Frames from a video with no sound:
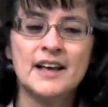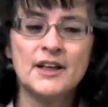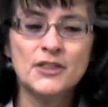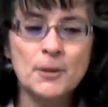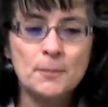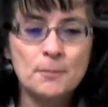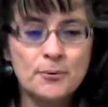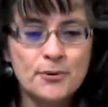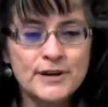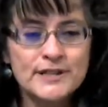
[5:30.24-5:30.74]

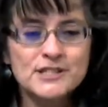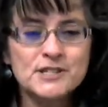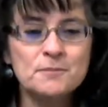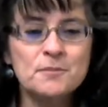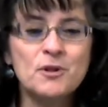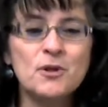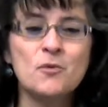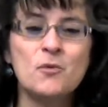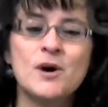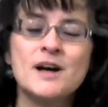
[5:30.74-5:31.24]
The
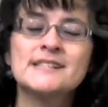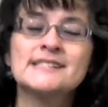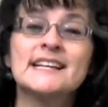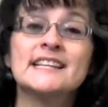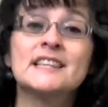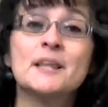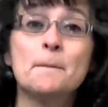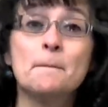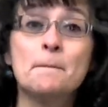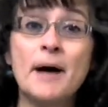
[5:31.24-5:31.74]
principle was
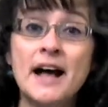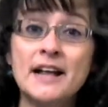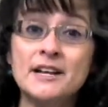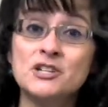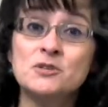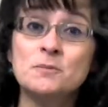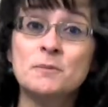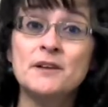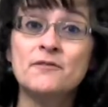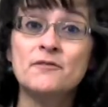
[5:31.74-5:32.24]
that the
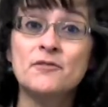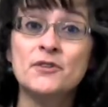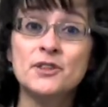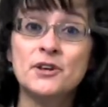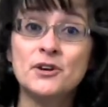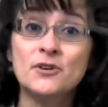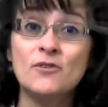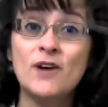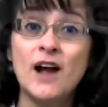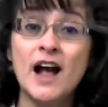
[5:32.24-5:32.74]
punishment for
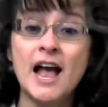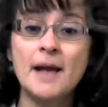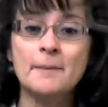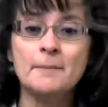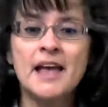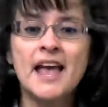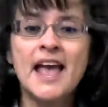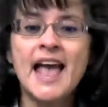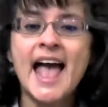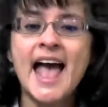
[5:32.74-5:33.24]
the
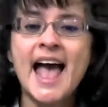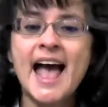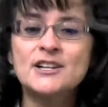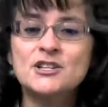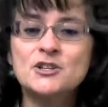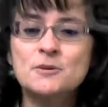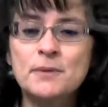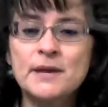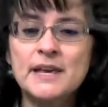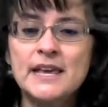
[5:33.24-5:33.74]
crime had
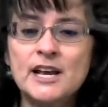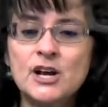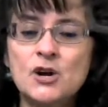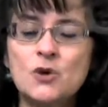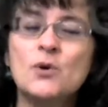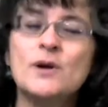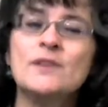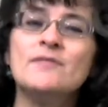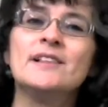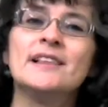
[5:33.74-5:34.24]
to be
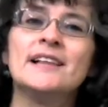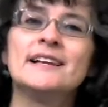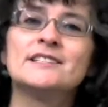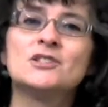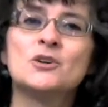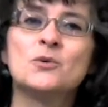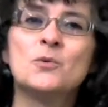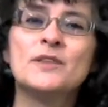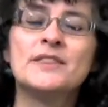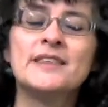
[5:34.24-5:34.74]

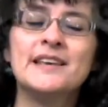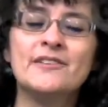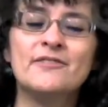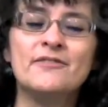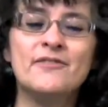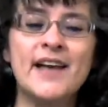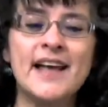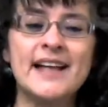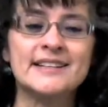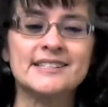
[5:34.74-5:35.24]
equivalent with the
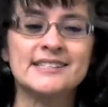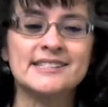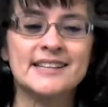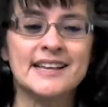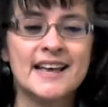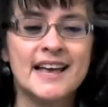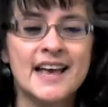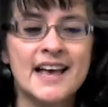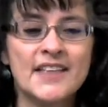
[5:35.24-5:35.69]
offense.